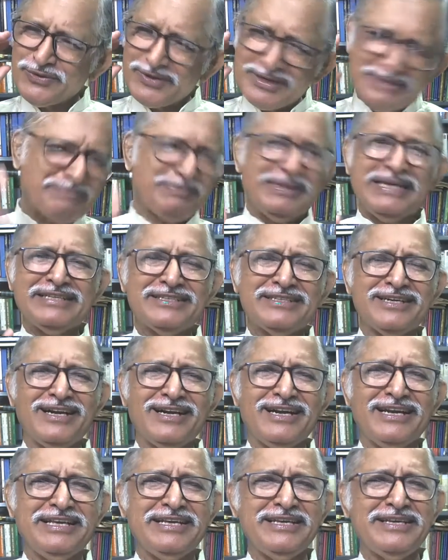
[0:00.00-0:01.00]
you
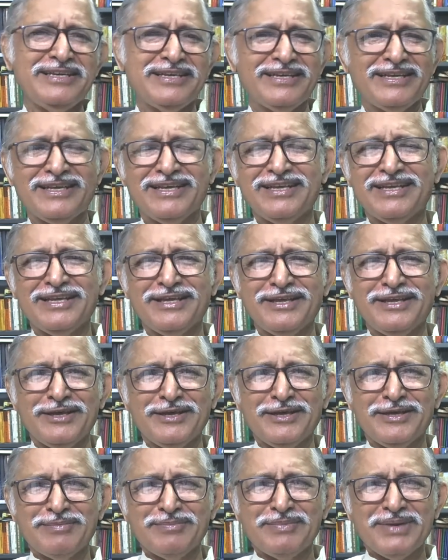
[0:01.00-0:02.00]
repeatedly
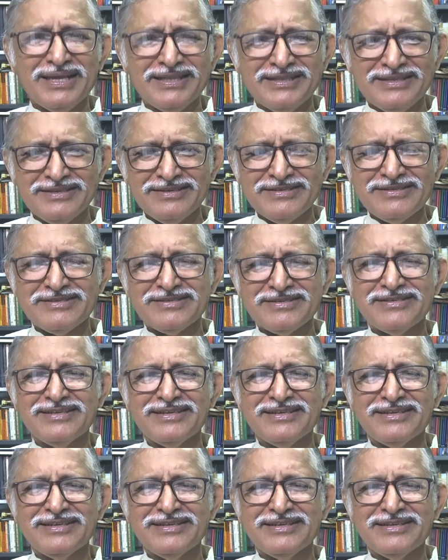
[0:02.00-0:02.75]
brothers